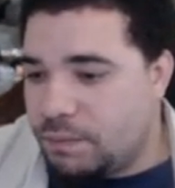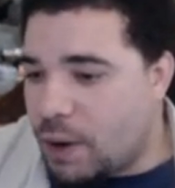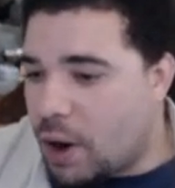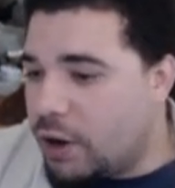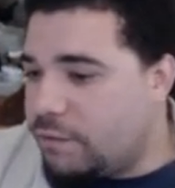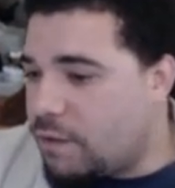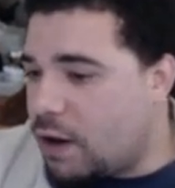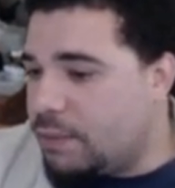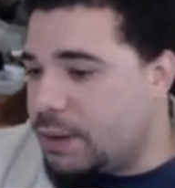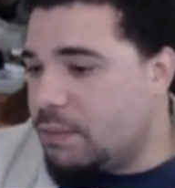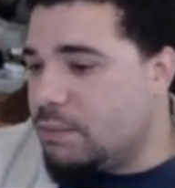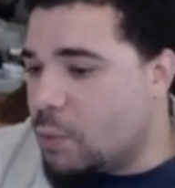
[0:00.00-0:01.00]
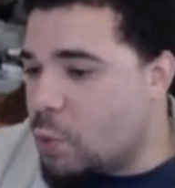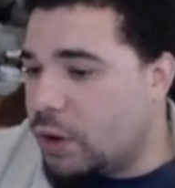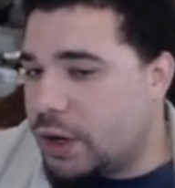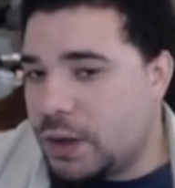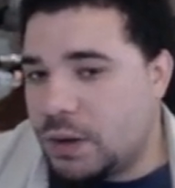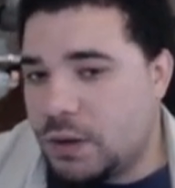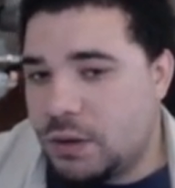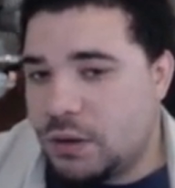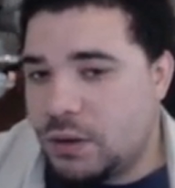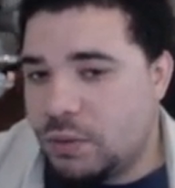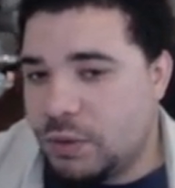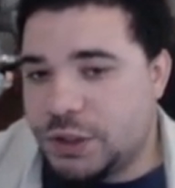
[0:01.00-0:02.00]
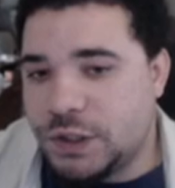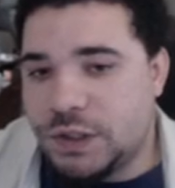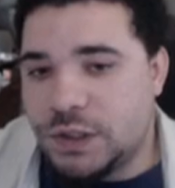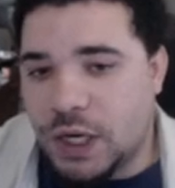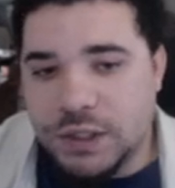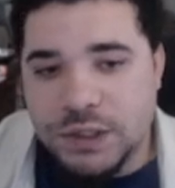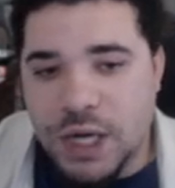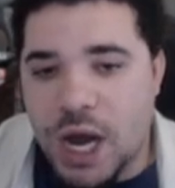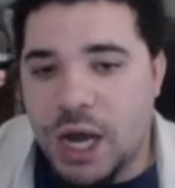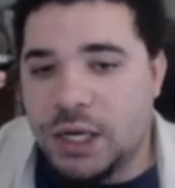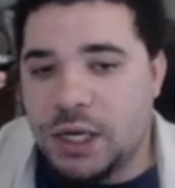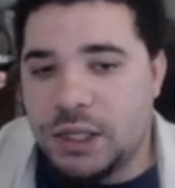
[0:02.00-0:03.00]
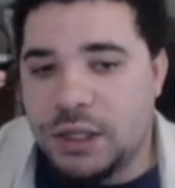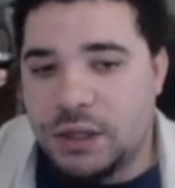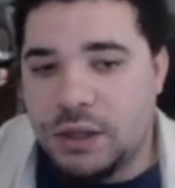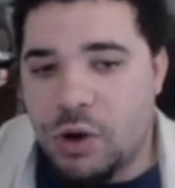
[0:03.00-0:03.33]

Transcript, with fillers: on farming Morgan when she does not need